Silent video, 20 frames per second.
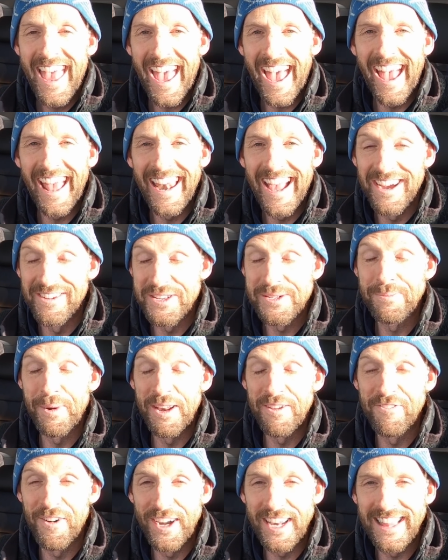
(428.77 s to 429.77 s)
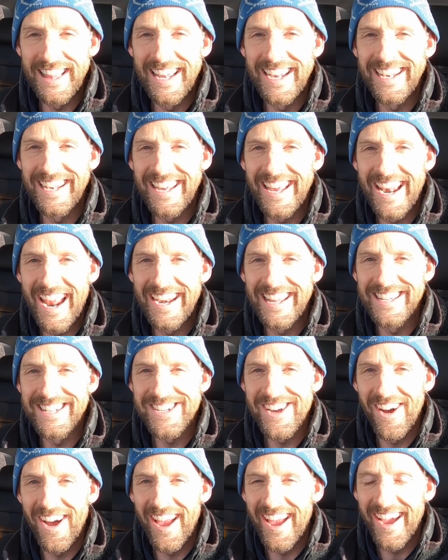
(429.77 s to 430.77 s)
And uh, it's pretty funny then in Canadian
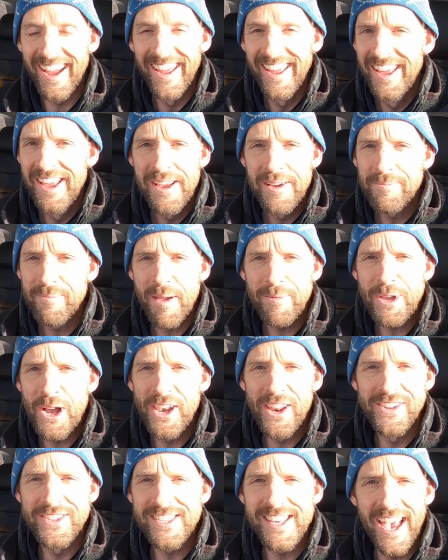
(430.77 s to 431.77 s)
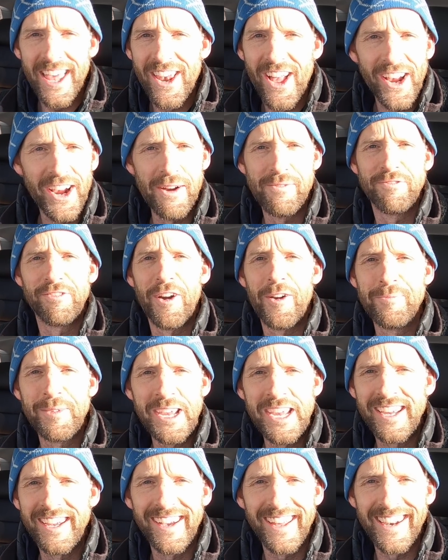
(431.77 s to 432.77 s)
Tire maybe I don't sound like I'm from
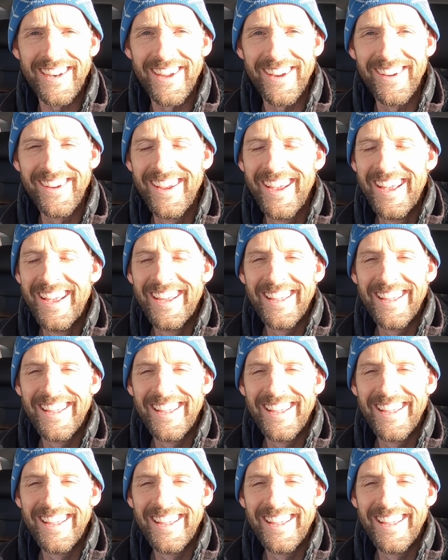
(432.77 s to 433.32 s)
here, I don't know.